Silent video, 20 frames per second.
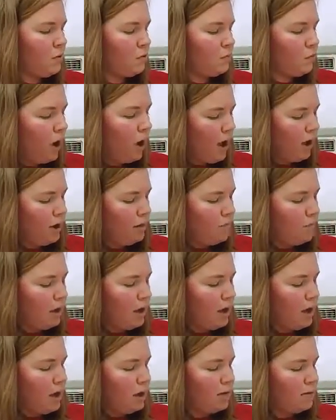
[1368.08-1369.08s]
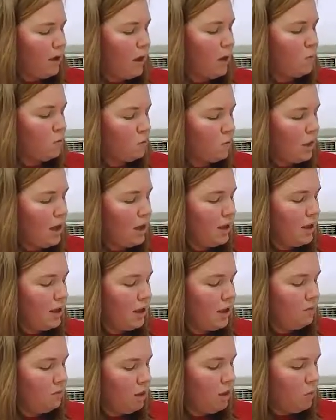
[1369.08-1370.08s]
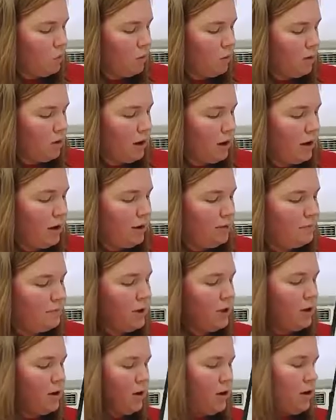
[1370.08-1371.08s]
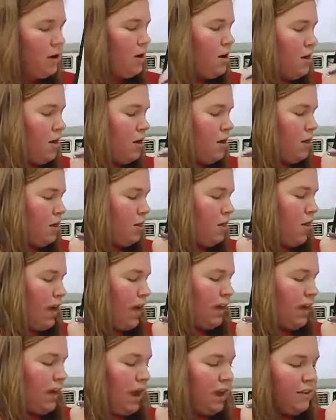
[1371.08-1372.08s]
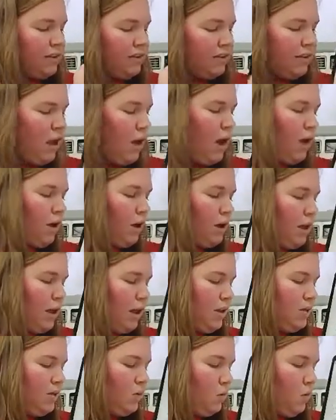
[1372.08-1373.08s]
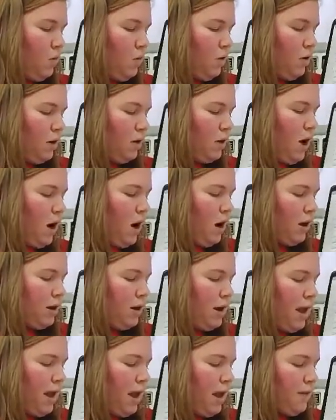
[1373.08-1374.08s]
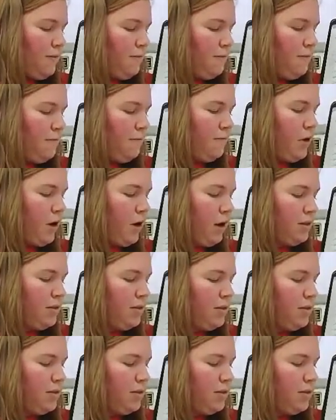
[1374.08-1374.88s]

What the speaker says: Right, because a ring can be worn on a finger like a sock is worn on a foot.